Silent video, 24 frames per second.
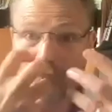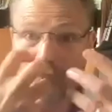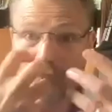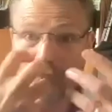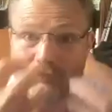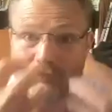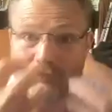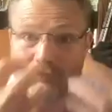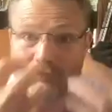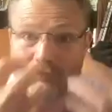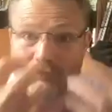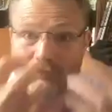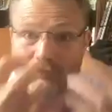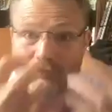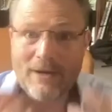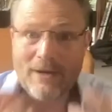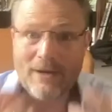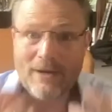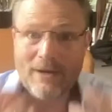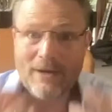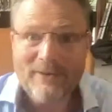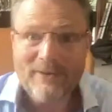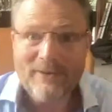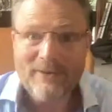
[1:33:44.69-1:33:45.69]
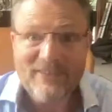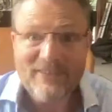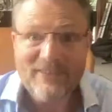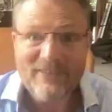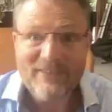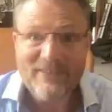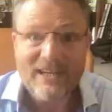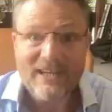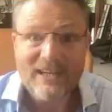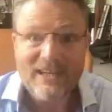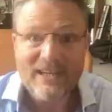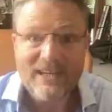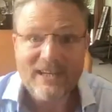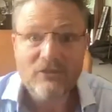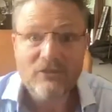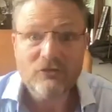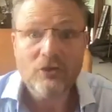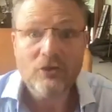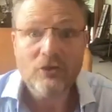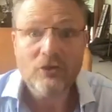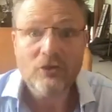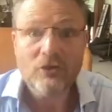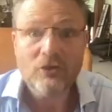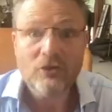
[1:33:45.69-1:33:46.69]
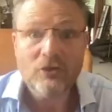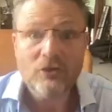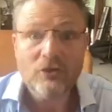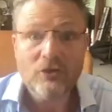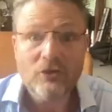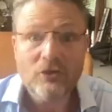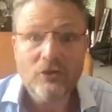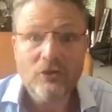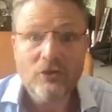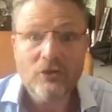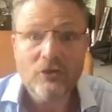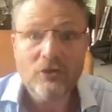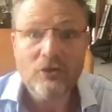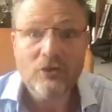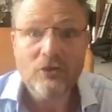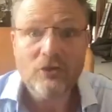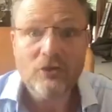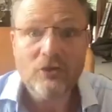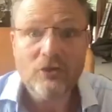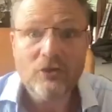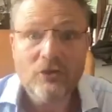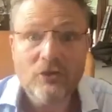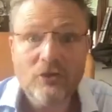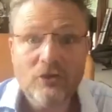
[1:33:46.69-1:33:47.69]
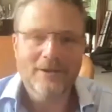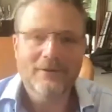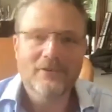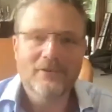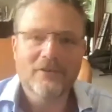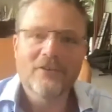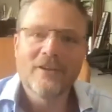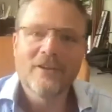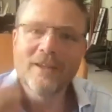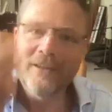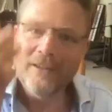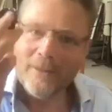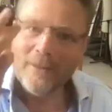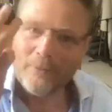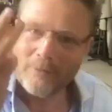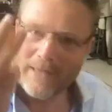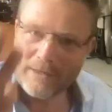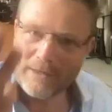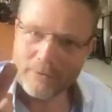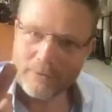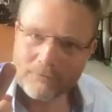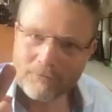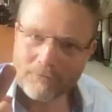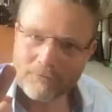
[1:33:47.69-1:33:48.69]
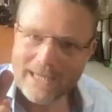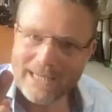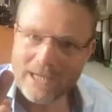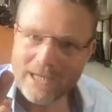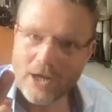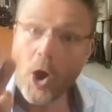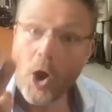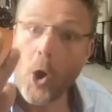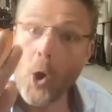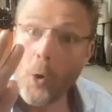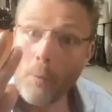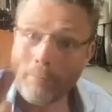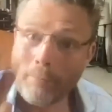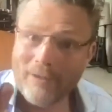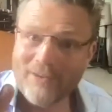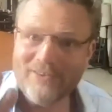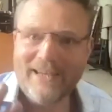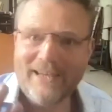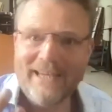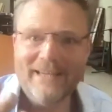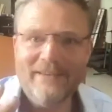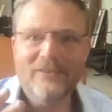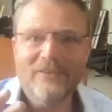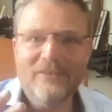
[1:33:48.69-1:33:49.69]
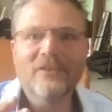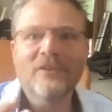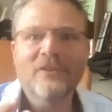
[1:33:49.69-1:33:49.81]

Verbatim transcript: creates emotion, builds energy with the audience, then three opposites.